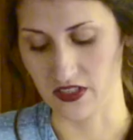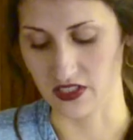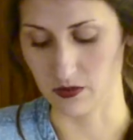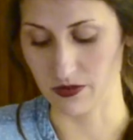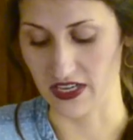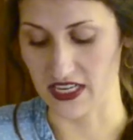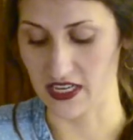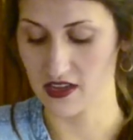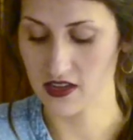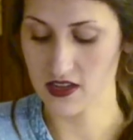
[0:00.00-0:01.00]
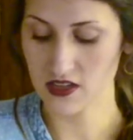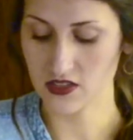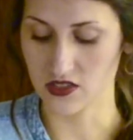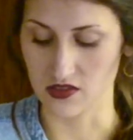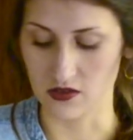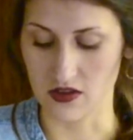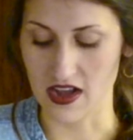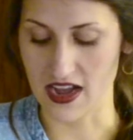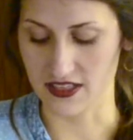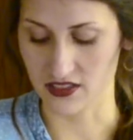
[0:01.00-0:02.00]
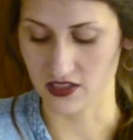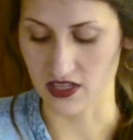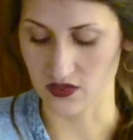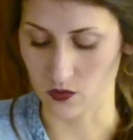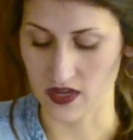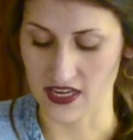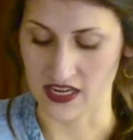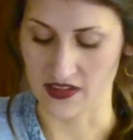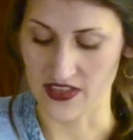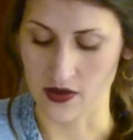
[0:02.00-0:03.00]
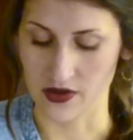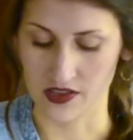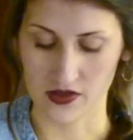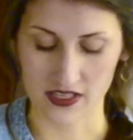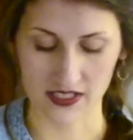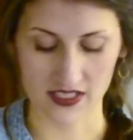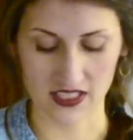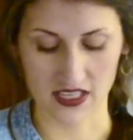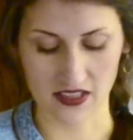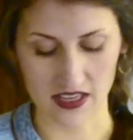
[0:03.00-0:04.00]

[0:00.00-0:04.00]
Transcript: as pretty. So I suggest waiting. That way you can see